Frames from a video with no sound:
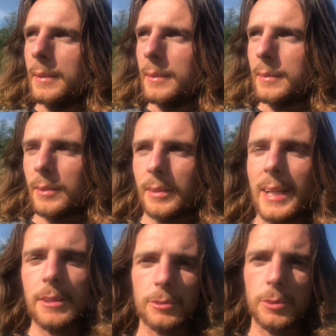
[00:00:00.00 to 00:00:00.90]
So that
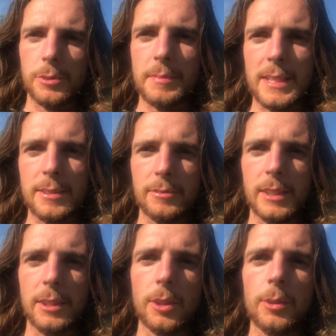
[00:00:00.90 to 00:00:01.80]
of course makes it really
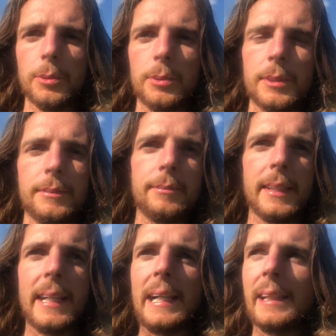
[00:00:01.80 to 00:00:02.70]
cold,
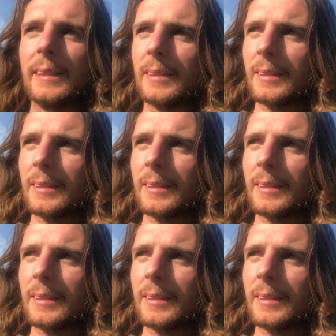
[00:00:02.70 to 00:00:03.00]
and